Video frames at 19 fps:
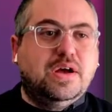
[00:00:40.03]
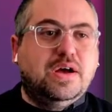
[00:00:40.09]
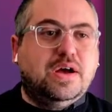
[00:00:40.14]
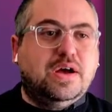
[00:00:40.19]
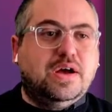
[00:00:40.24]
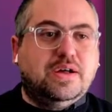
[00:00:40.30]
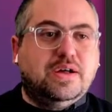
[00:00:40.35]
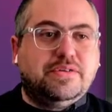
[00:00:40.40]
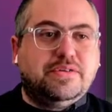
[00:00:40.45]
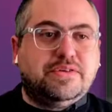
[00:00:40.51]

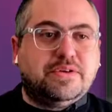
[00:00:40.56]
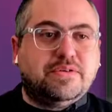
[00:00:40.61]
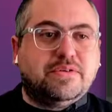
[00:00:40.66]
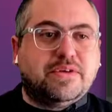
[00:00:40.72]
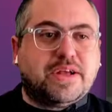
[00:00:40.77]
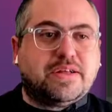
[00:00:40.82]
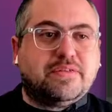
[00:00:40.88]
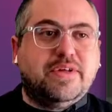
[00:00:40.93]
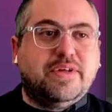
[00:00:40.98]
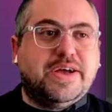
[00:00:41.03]
like
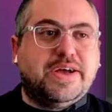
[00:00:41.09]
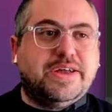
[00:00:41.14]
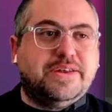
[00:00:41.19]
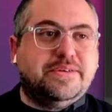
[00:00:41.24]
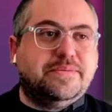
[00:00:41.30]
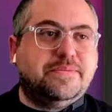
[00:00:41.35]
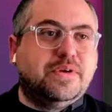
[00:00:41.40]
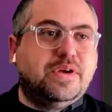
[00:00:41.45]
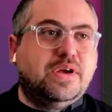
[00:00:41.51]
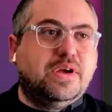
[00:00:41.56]
len.
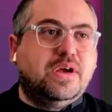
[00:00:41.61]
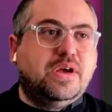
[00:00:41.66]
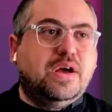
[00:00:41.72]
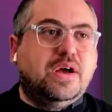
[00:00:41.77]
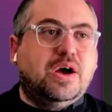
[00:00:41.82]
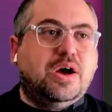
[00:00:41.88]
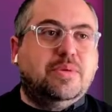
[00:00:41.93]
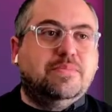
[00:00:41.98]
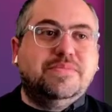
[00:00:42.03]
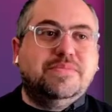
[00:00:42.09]

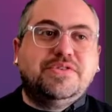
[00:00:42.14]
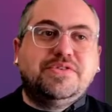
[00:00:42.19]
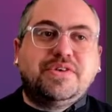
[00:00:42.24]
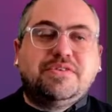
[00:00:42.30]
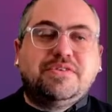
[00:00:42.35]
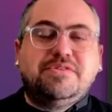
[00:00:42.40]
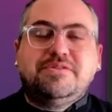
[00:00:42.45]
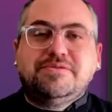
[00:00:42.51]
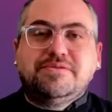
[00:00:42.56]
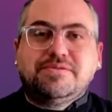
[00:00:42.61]
There's
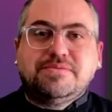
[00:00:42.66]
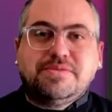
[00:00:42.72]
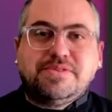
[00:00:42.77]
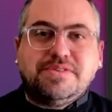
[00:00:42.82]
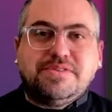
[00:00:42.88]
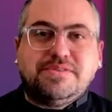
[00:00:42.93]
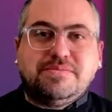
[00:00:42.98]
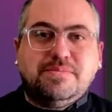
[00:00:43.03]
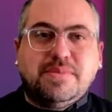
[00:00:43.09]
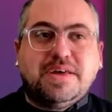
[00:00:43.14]
also
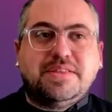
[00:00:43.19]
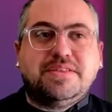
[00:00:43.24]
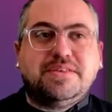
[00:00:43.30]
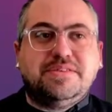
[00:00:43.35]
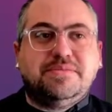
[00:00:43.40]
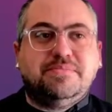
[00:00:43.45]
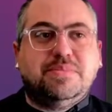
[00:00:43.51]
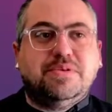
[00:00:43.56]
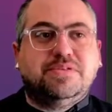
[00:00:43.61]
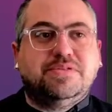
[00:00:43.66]
these
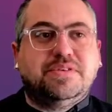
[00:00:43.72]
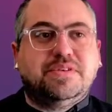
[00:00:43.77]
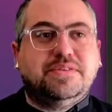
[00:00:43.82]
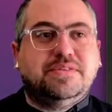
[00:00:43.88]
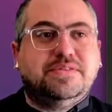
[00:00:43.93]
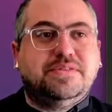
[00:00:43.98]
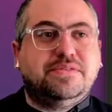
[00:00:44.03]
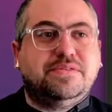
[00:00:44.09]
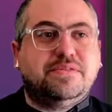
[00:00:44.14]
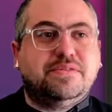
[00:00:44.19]
methods built
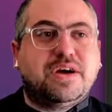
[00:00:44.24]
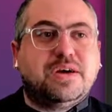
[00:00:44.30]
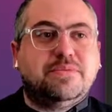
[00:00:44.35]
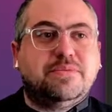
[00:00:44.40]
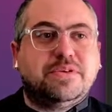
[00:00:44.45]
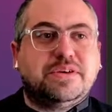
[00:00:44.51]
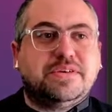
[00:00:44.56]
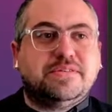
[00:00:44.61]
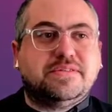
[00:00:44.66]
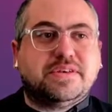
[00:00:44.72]
into
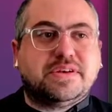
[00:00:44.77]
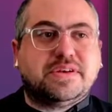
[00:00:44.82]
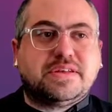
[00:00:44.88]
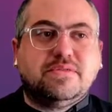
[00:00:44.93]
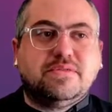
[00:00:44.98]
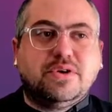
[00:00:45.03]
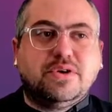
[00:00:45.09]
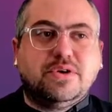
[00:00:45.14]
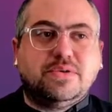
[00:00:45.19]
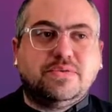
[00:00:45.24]
libraries like
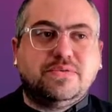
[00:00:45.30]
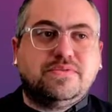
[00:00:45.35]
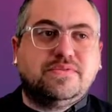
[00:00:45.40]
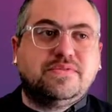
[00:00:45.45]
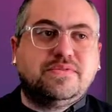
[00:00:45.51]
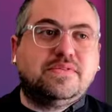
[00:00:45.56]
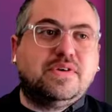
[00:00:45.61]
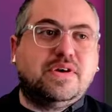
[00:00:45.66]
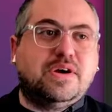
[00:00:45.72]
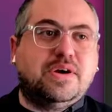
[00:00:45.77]

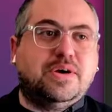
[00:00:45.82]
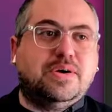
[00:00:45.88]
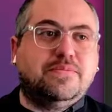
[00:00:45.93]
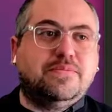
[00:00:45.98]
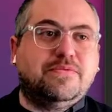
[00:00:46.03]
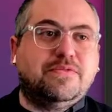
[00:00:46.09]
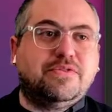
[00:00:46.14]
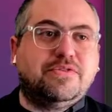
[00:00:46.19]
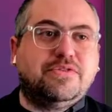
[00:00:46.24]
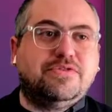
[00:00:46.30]
loads
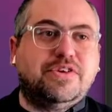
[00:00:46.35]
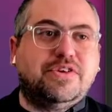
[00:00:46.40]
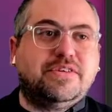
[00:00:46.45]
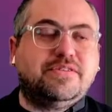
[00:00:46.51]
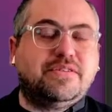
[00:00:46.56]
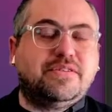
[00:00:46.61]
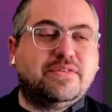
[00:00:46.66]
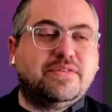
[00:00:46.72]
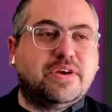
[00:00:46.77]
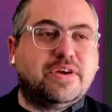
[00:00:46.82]
for the
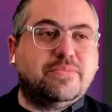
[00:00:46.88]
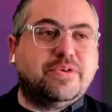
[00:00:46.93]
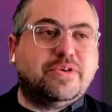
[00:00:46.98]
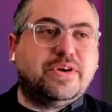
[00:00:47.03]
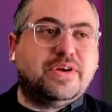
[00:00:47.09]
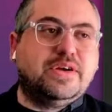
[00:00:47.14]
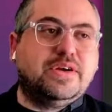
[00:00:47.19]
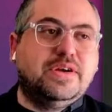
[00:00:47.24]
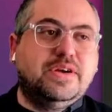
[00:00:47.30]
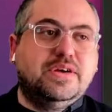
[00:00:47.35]
JSON
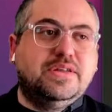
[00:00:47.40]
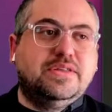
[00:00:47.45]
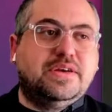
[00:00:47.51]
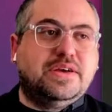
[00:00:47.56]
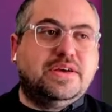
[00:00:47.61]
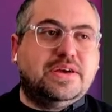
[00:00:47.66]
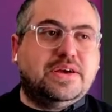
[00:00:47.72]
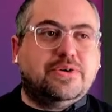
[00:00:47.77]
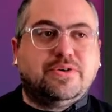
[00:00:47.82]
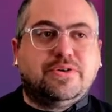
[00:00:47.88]
library
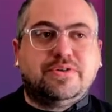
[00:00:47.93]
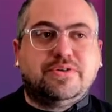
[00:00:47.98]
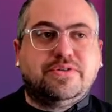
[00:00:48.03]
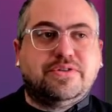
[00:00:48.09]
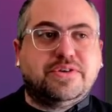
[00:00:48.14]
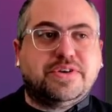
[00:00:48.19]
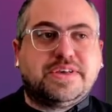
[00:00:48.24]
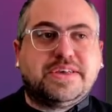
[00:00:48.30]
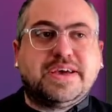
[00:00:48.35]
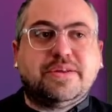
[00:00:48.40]
that, or
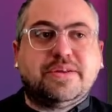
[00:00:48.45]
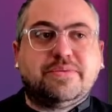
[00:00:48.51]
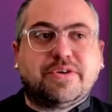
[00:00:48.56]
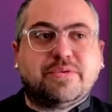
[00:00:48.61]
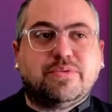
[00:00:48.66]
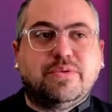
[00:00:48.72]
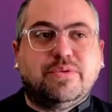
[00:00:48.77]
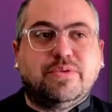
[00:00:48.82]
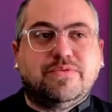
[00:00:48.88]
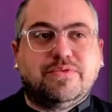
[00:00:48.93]
the get
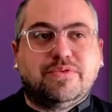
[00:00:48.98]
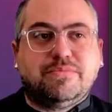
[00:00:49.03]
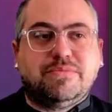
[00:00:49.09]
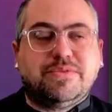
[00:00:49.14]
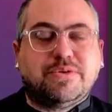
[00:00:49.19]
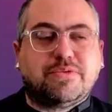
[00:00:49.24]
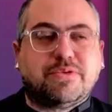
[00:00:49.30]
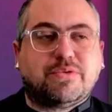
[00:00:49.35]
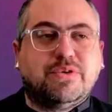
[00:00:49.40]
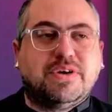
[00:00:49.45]
from the
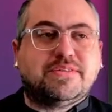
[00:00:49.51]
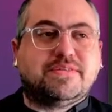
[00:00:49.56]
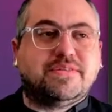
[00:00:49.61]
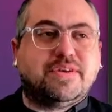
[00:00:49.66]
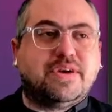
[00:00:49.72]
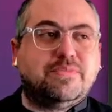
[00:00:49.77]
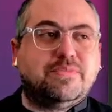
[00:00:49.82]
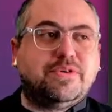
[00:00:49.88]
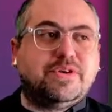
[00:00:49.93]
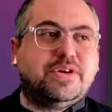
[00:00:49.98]
request
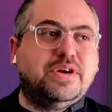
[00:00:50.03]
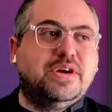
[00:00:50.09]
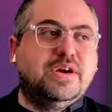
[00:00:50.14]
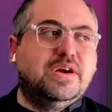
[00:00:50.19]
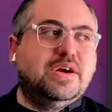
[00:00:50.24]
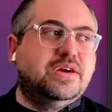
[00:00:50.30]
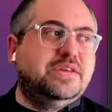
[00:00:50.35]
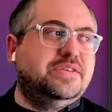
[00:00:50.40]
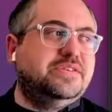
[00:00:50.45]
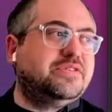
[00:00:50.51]
library.
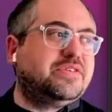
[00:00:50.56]
These